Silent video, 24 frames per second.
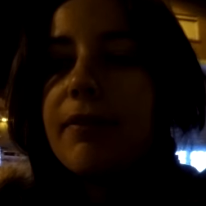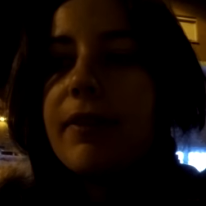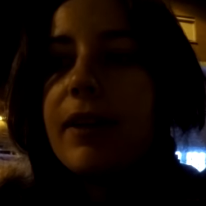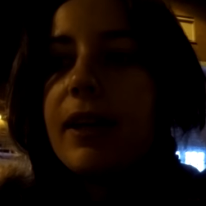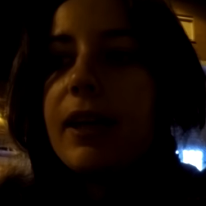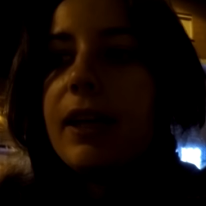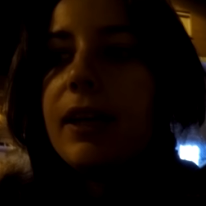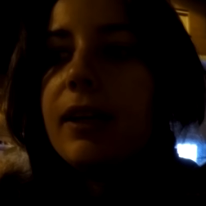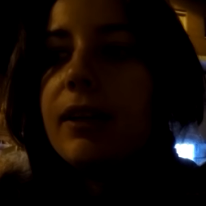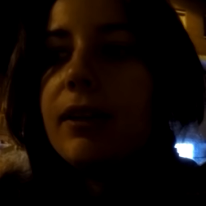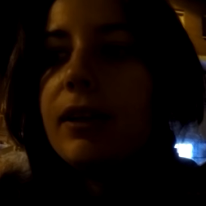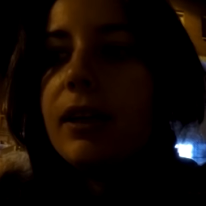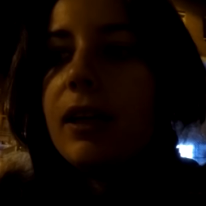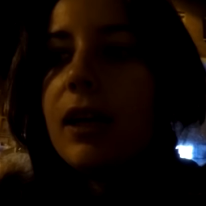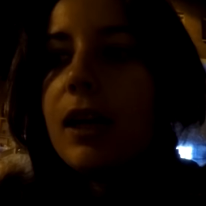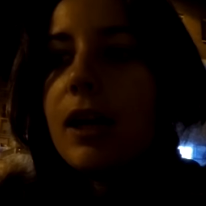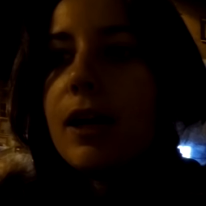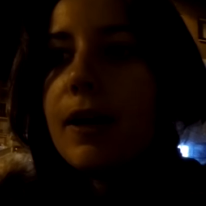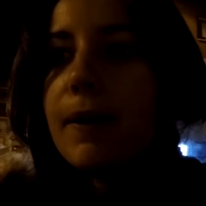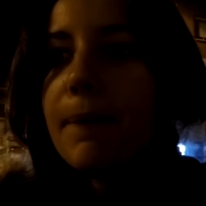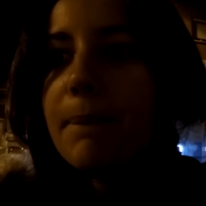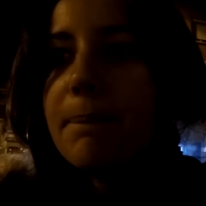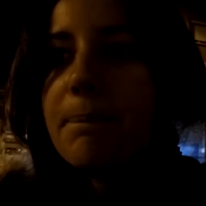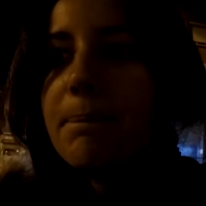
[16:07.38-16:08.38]
it
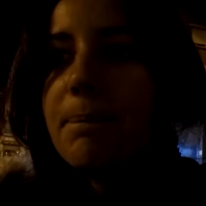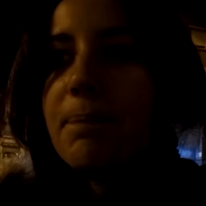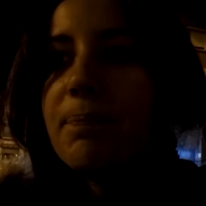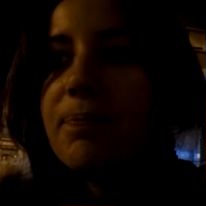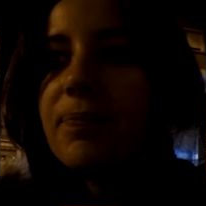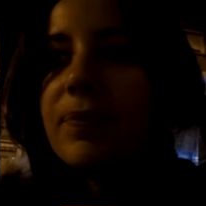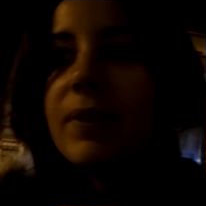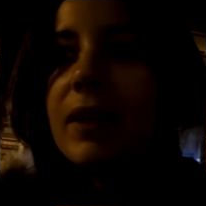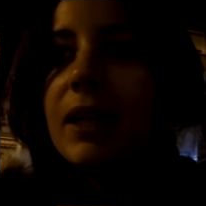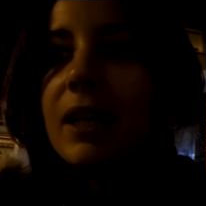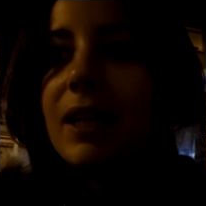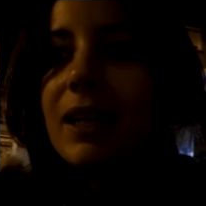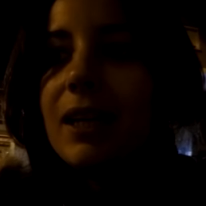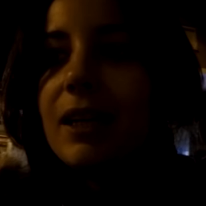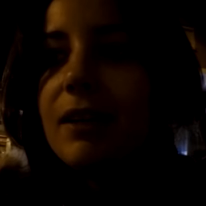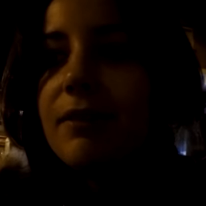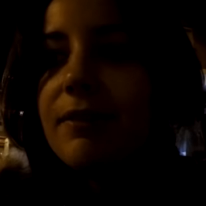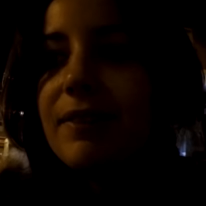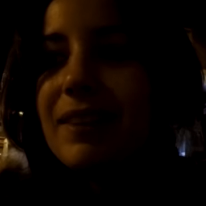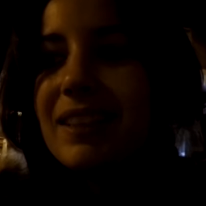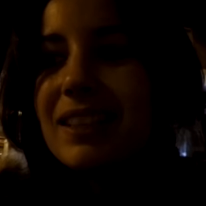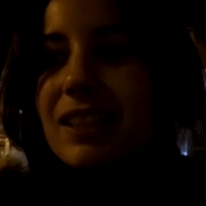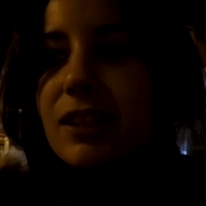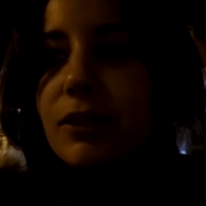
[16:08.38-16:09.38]
if
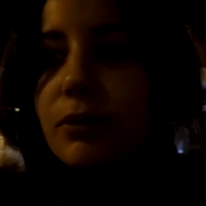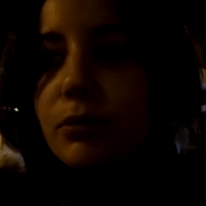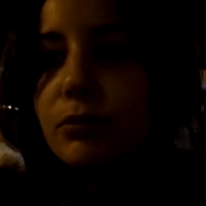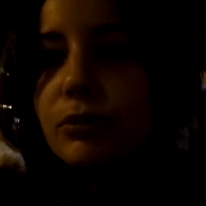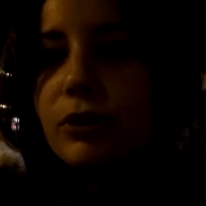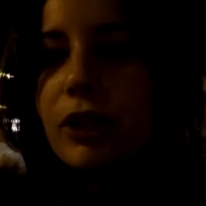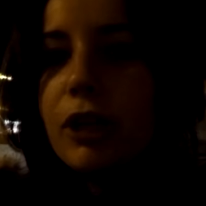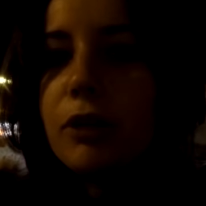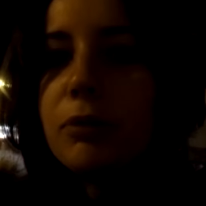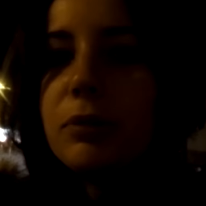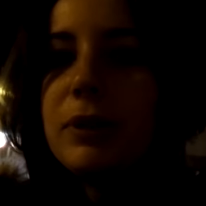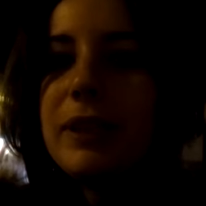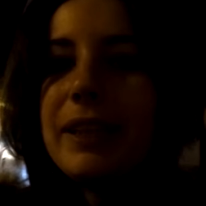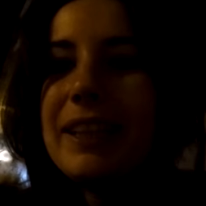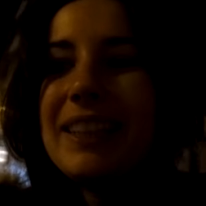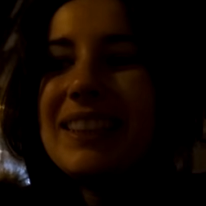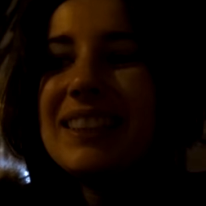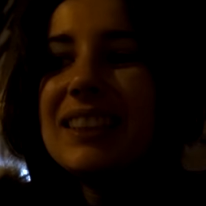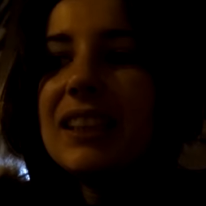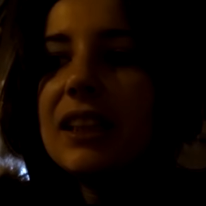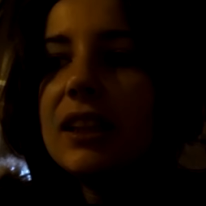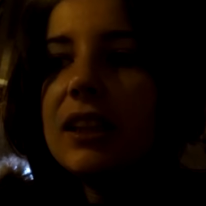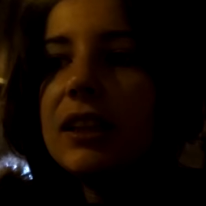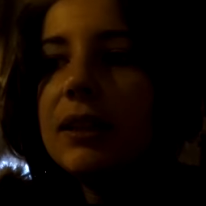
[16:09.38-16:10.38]
it's sold out
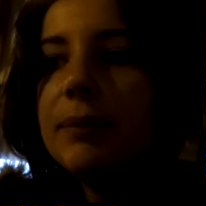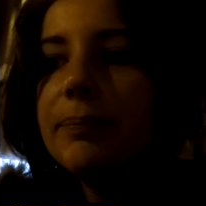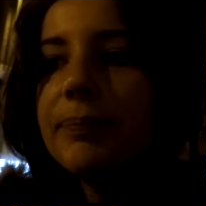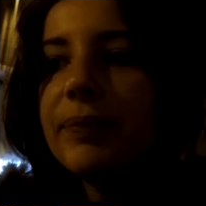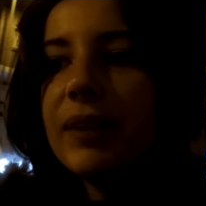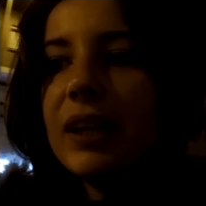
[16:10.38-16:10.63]
later.